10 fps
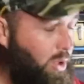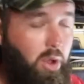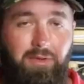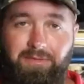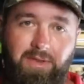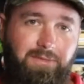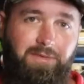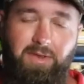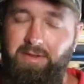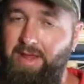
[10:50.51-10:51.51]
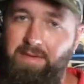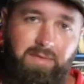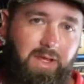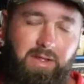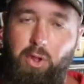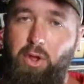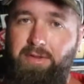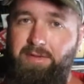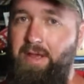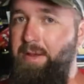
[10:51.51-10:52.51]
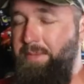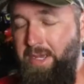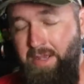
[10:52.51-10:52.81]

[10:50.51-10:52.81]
perfect fit, everything lines up.